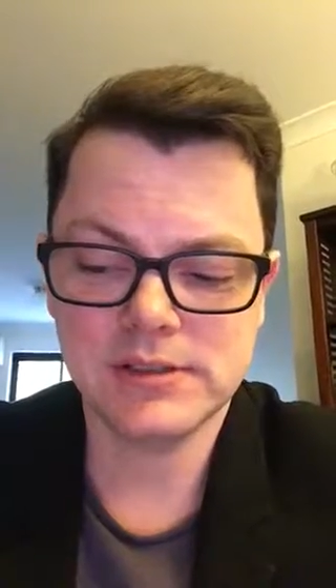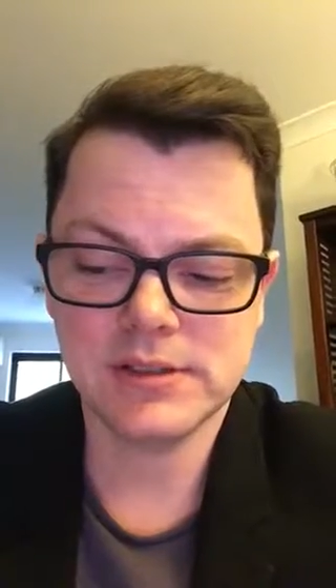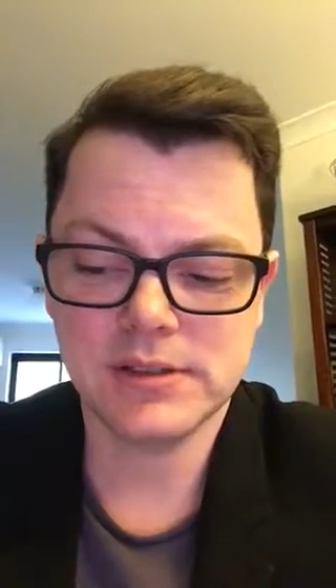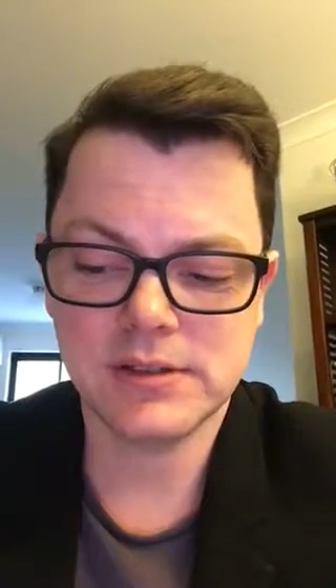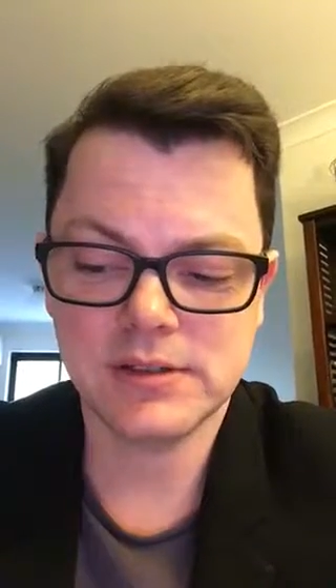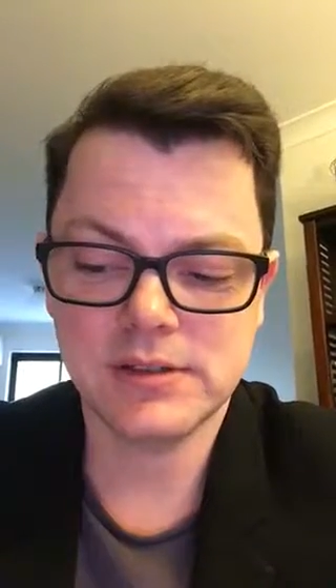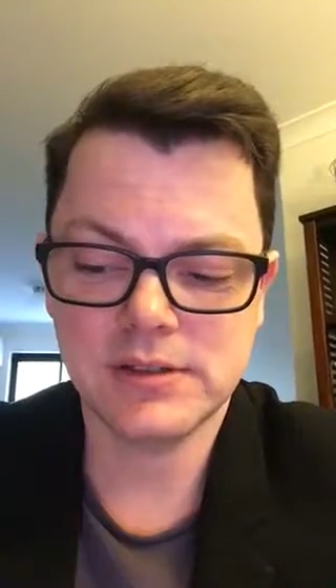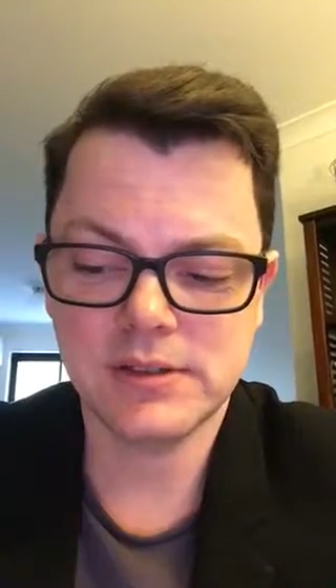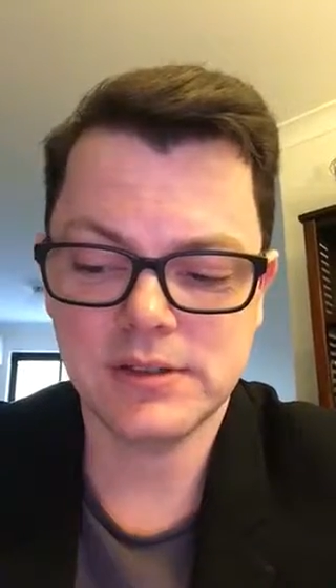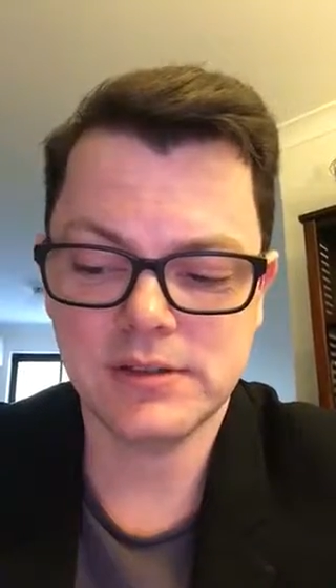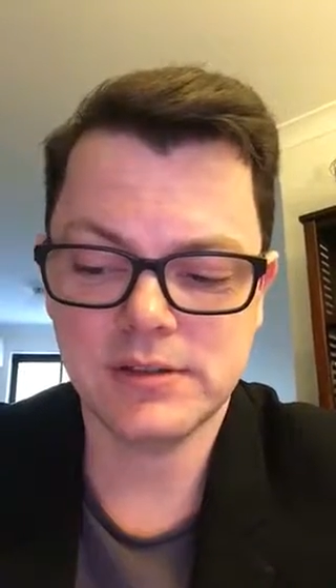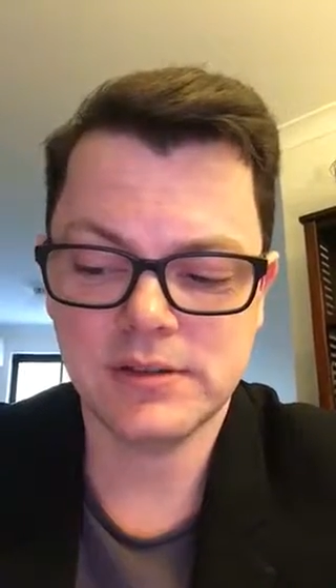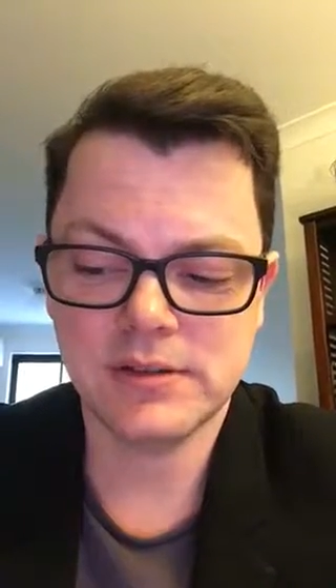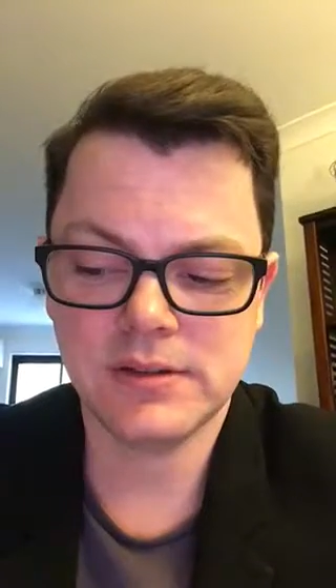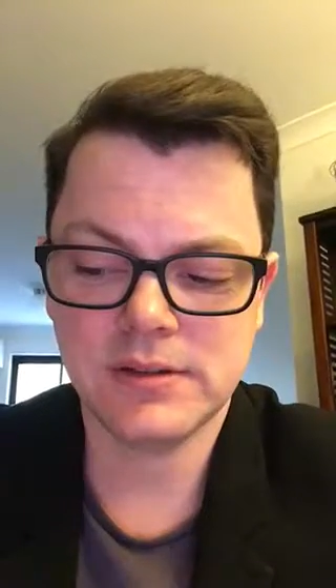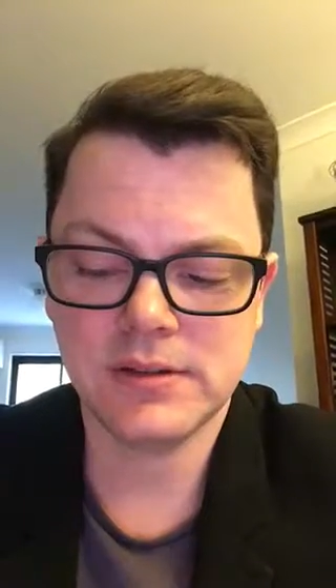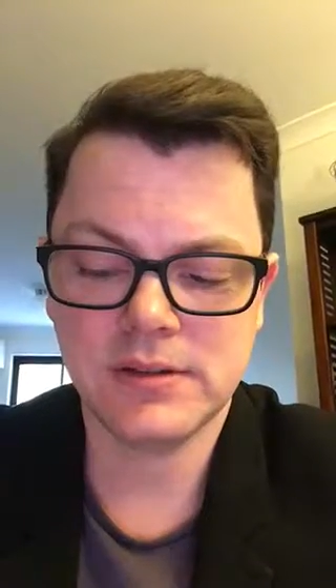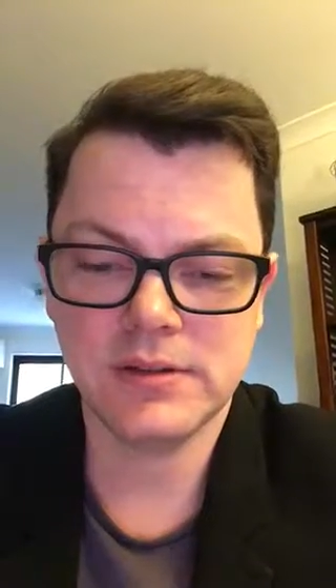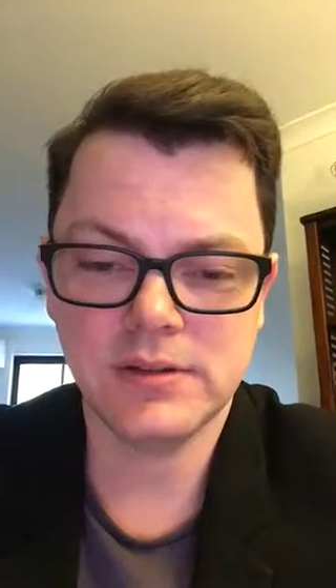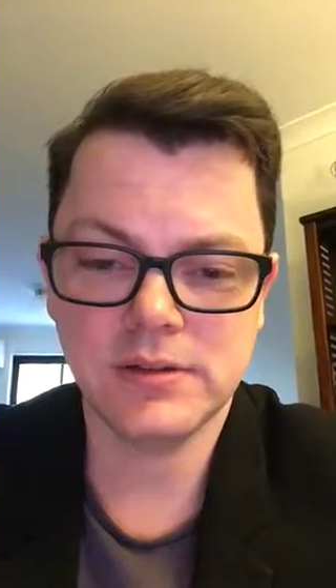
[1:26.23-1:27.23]
So, if
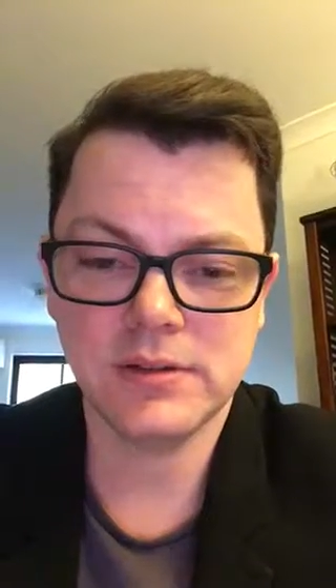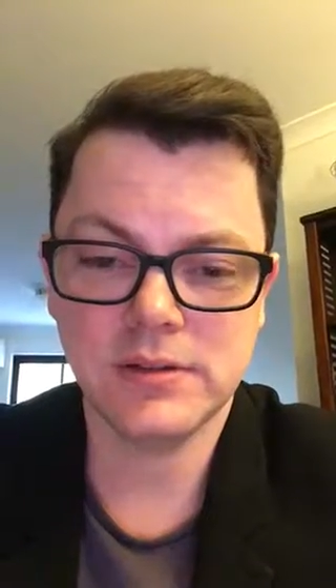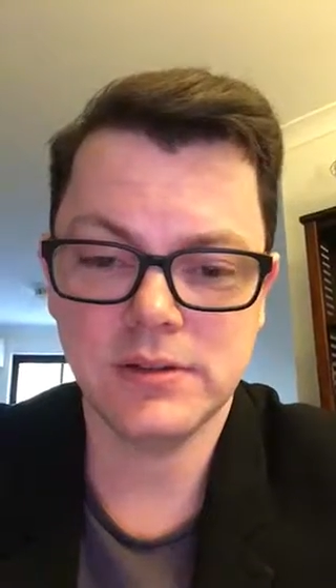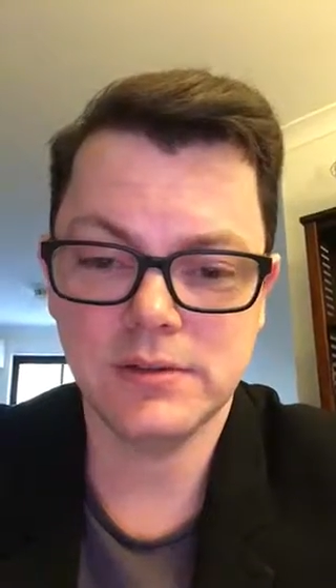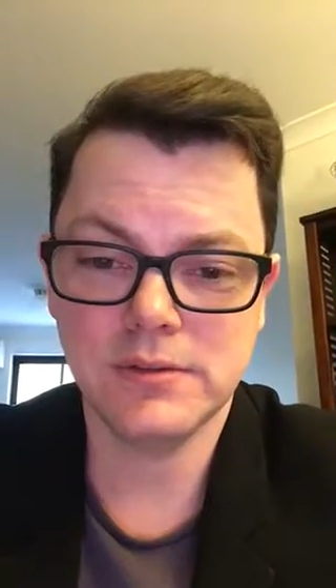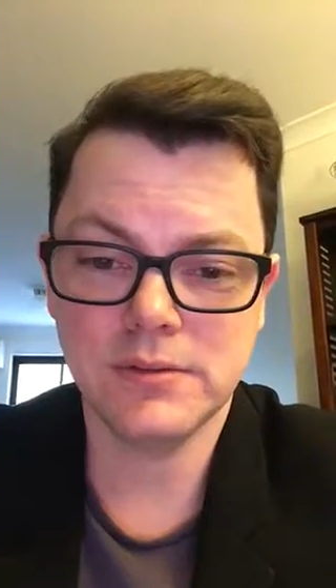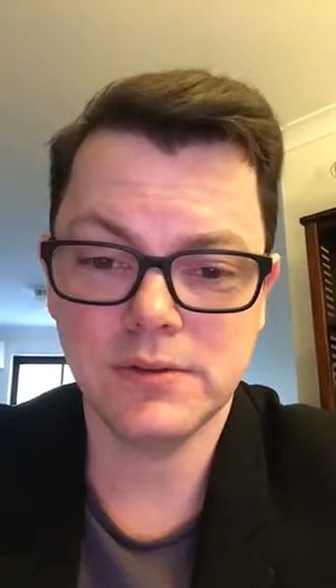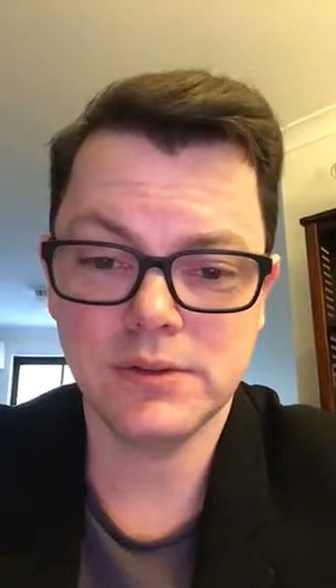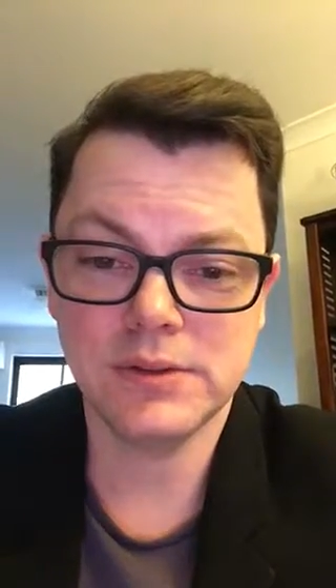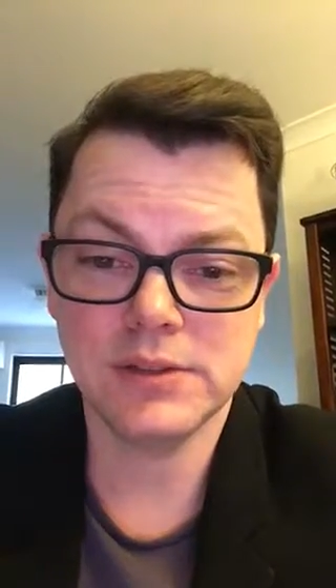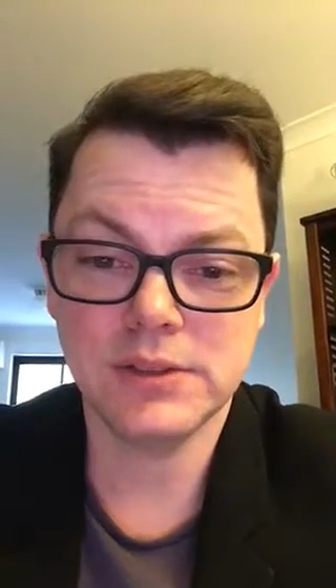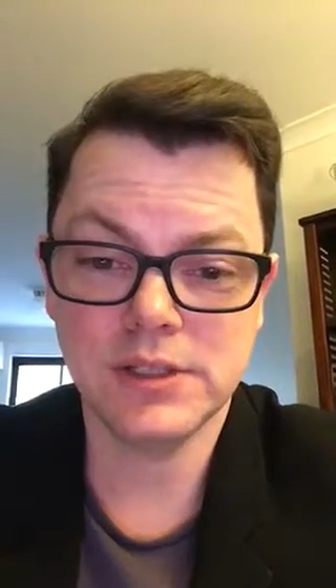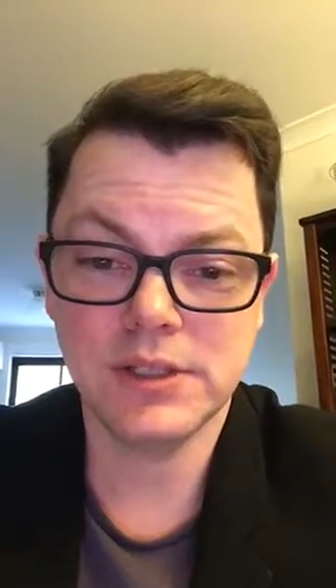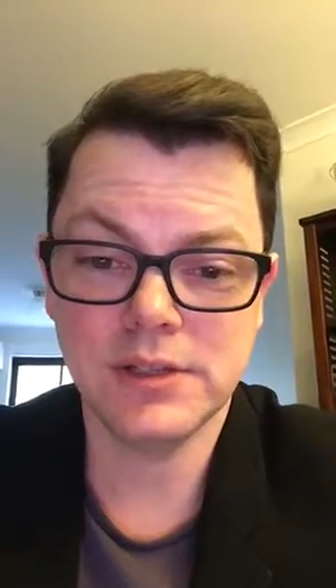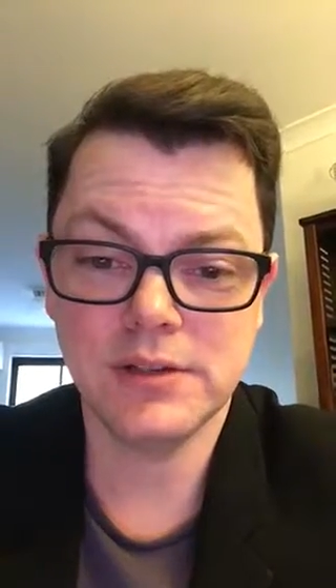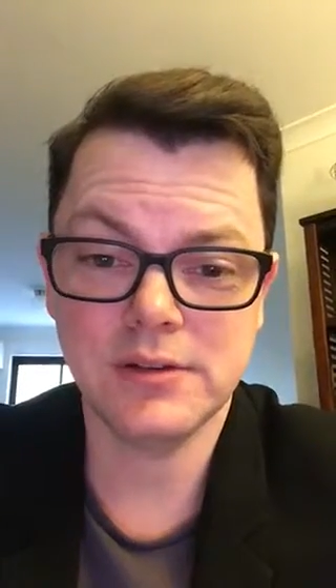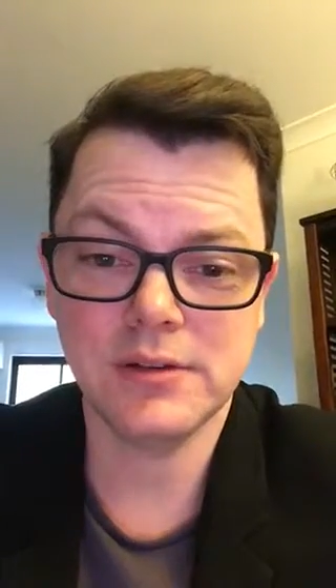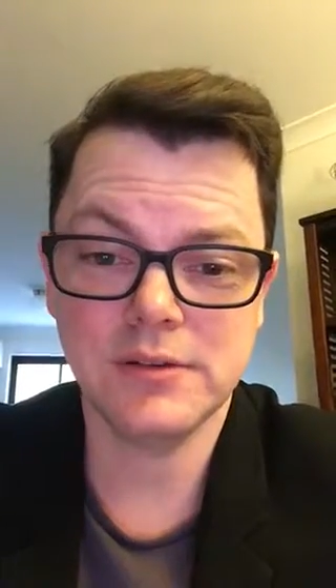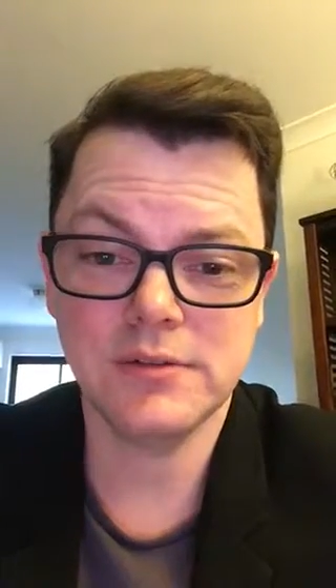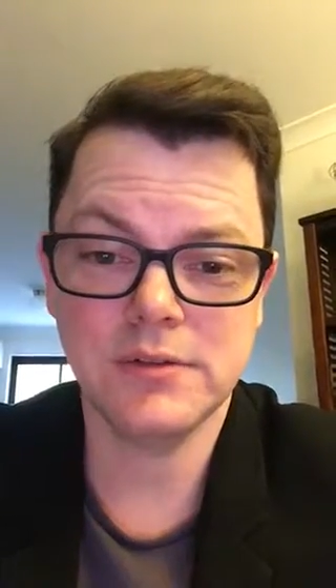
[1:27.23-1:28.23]
looking forward to
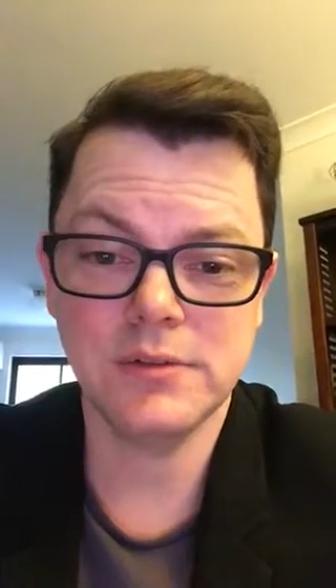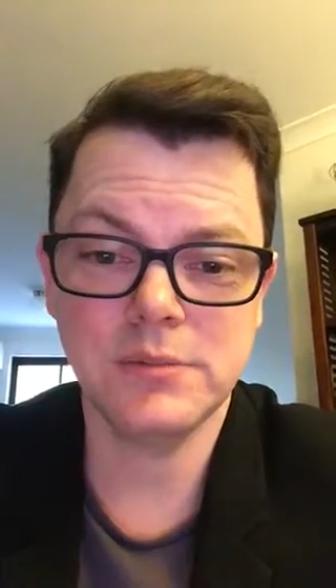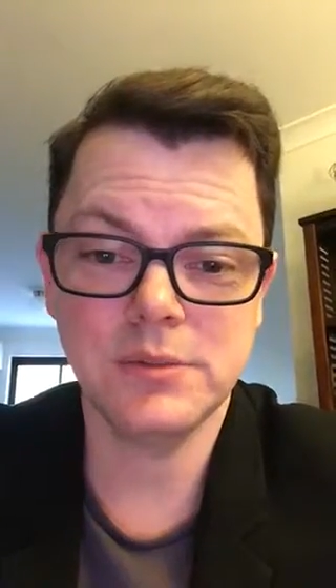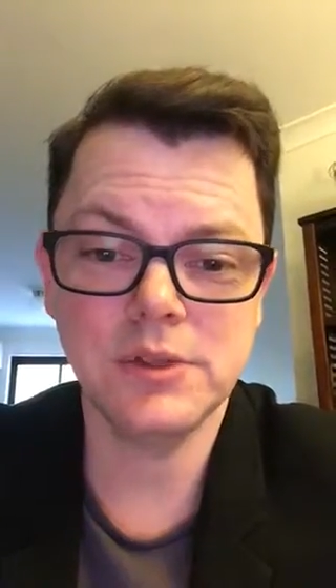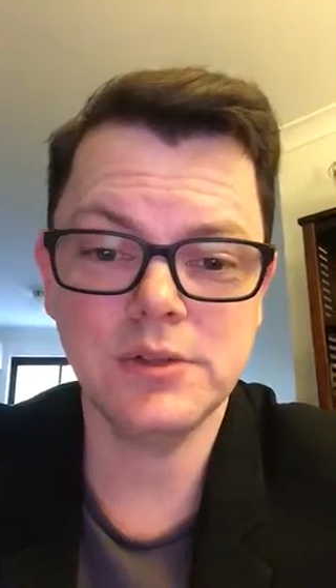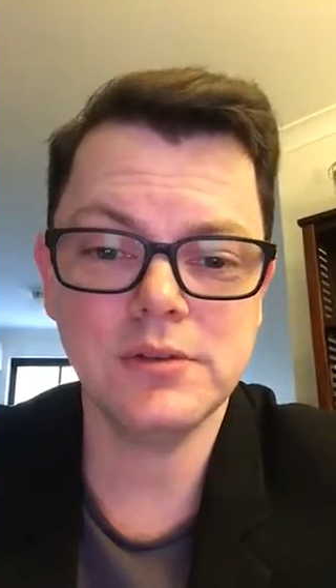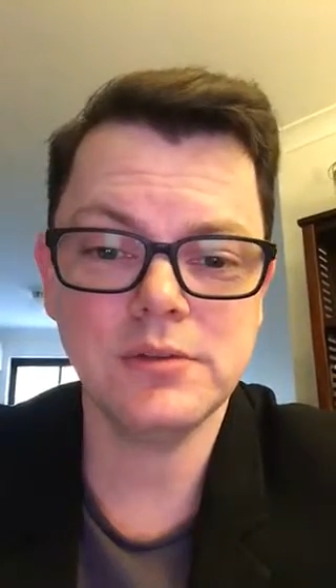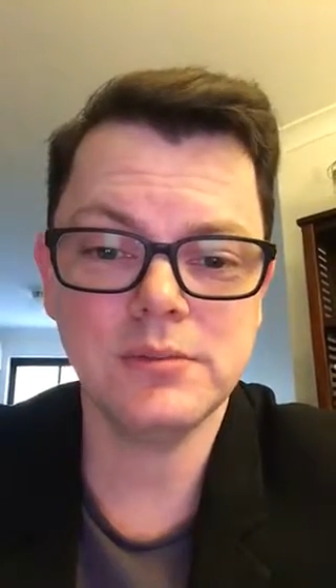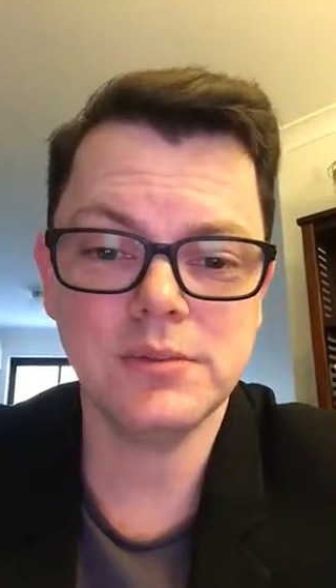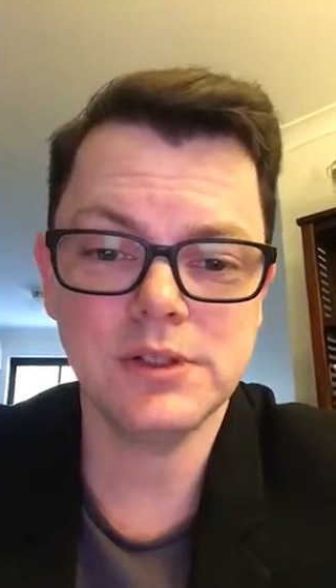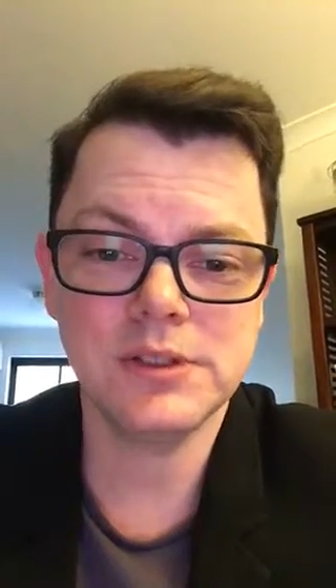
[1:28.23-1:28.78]
hearing from you,